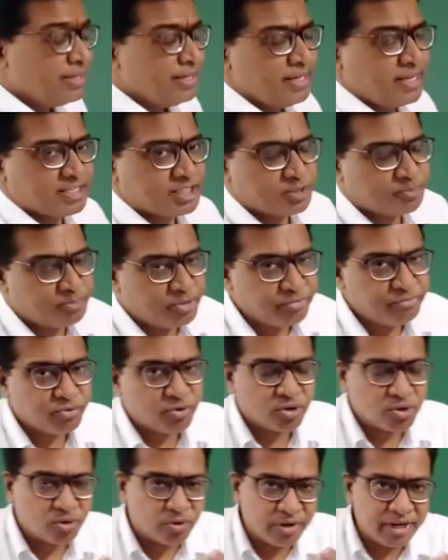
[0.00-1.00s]
Yes,
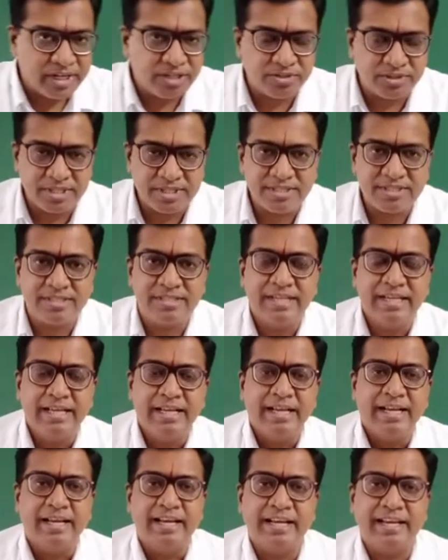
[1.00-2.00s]
before going to this,
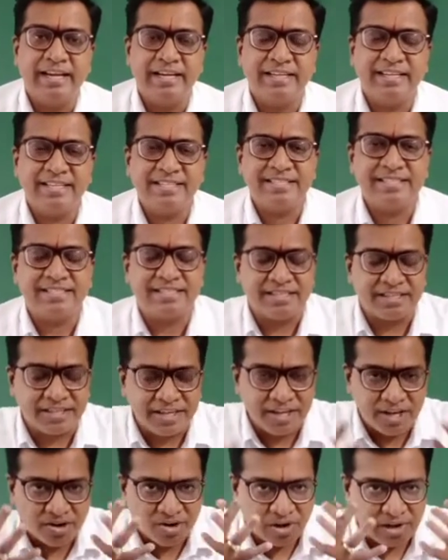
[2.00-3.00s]
let us
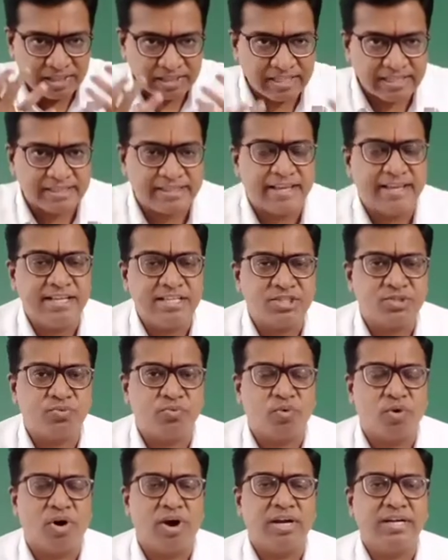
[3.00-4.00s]
recall the things
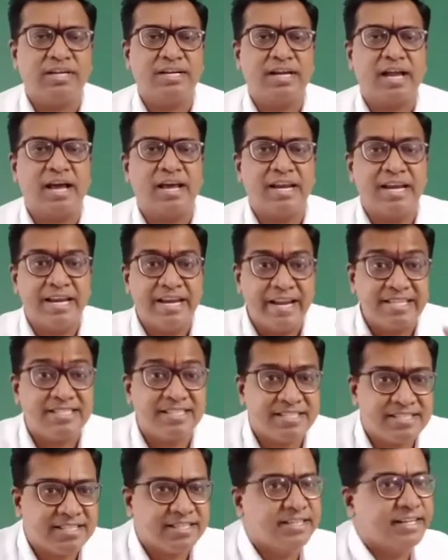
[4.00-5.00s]
what are
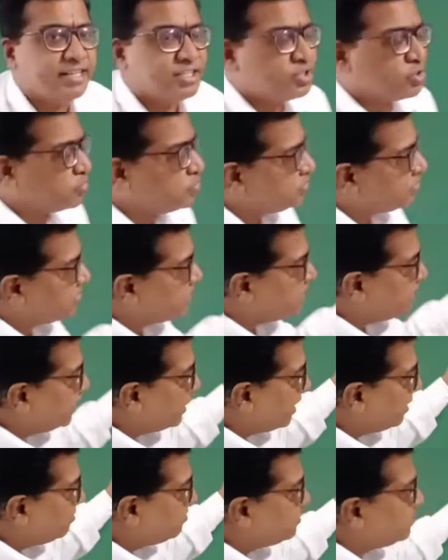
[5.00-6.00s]
necessary to
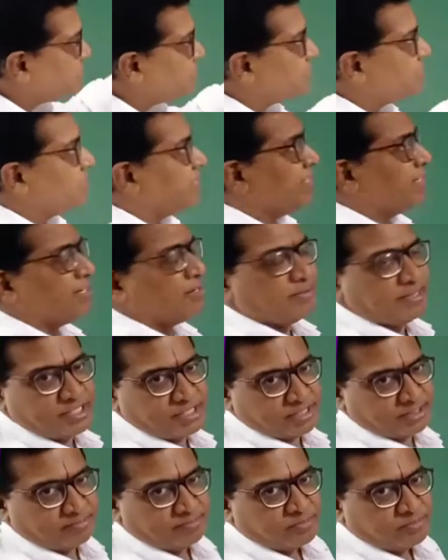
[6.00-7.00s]
derive this
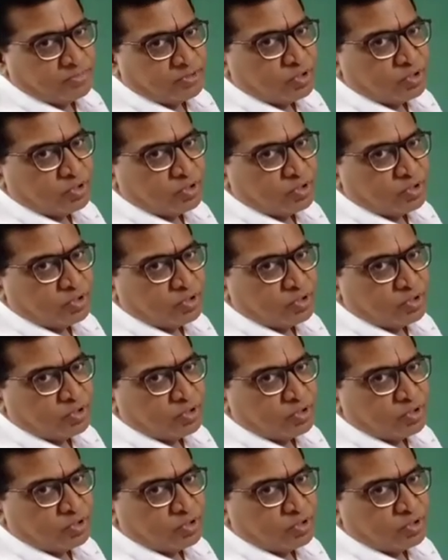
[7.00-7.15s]
equation.